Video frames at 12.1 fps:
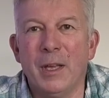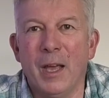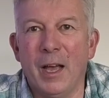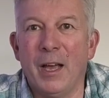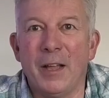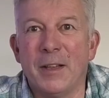
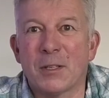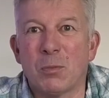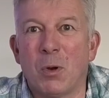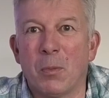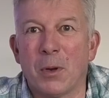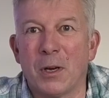and that's
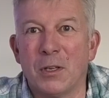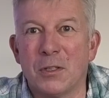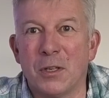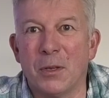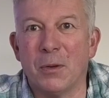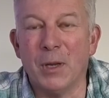what we're going to
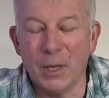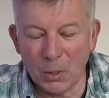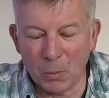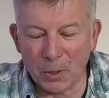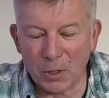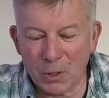do.
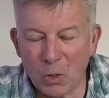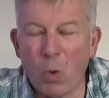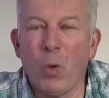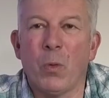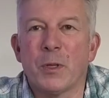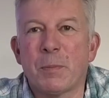We're going to
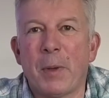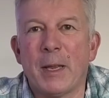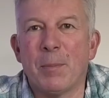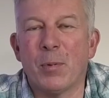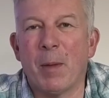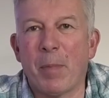coil this
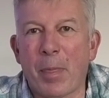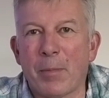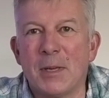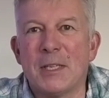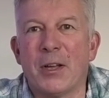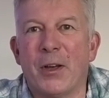paper up
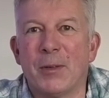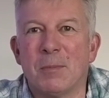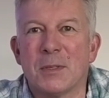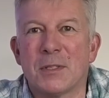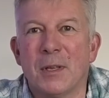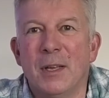3
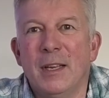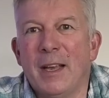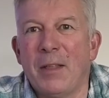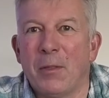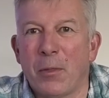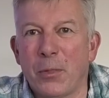times,
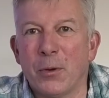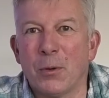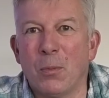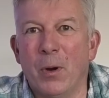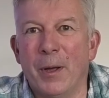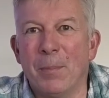and the third
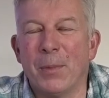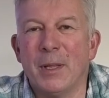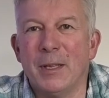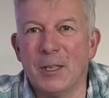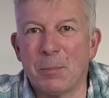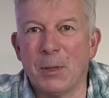one
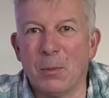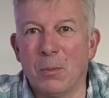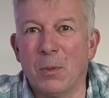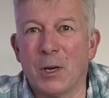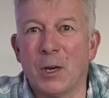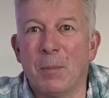is
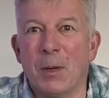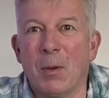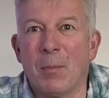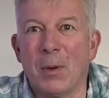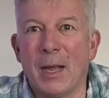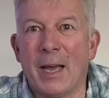going to be
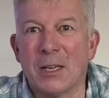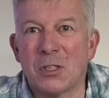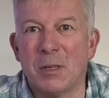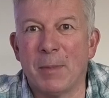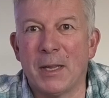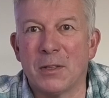when we
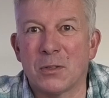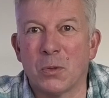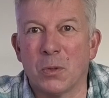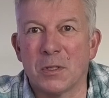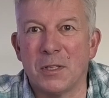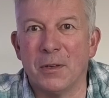actually make the
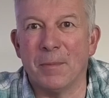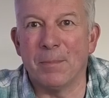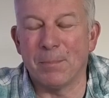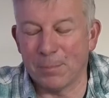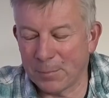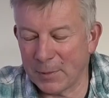tortillon
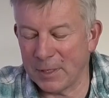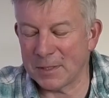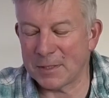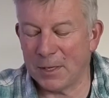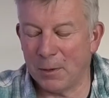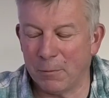
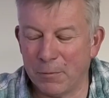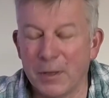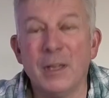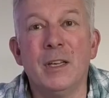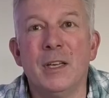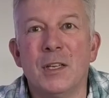itself.
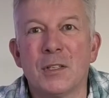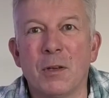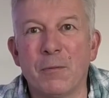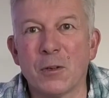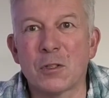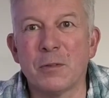So
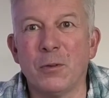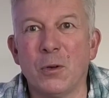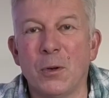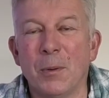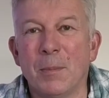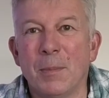first of
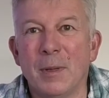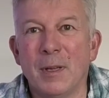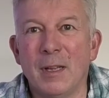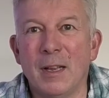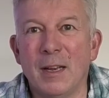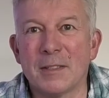all,
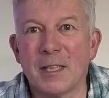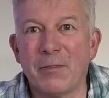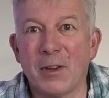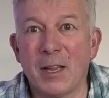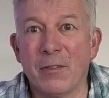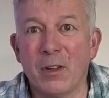let's have
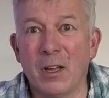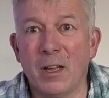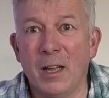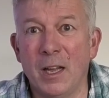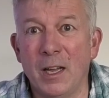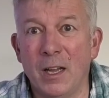
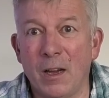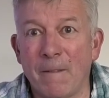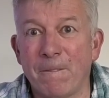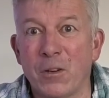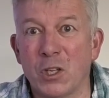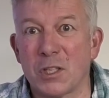our
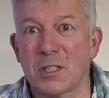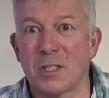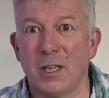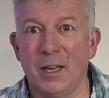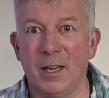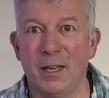
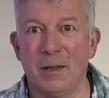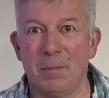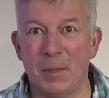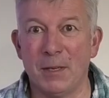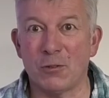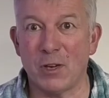first
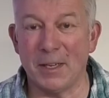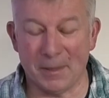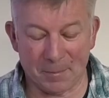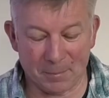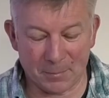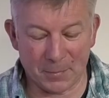bit of
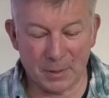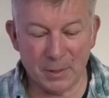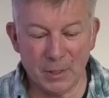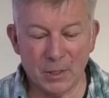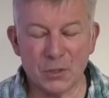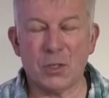training.
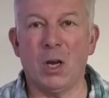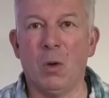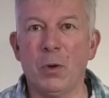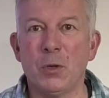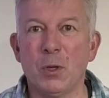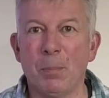So I
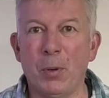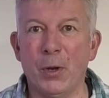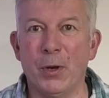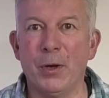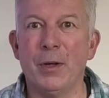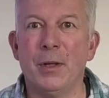want you to
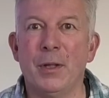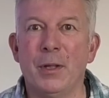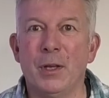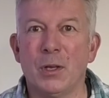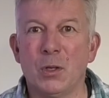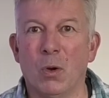put
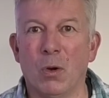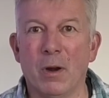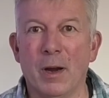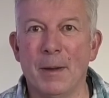your